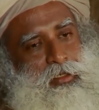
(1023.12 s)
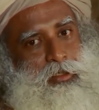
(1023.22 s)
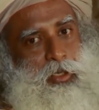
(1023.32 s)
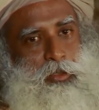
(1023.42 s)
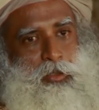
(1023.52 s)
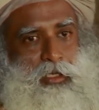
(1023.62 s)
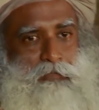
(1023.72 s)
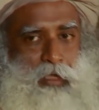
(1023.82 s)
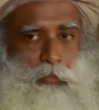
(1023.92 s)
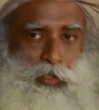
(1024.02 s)
not only
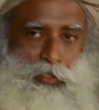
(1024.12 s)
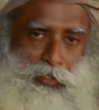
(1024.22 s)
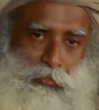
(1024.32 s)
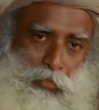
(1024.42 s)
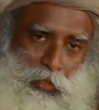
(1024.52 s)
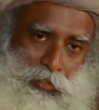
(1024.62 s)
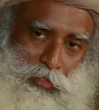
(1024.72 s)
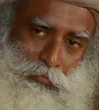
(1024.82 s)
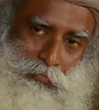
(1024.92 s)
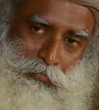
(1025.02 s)
fabulous
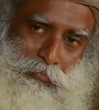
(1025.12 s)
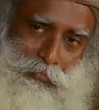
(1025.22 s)
symbolism,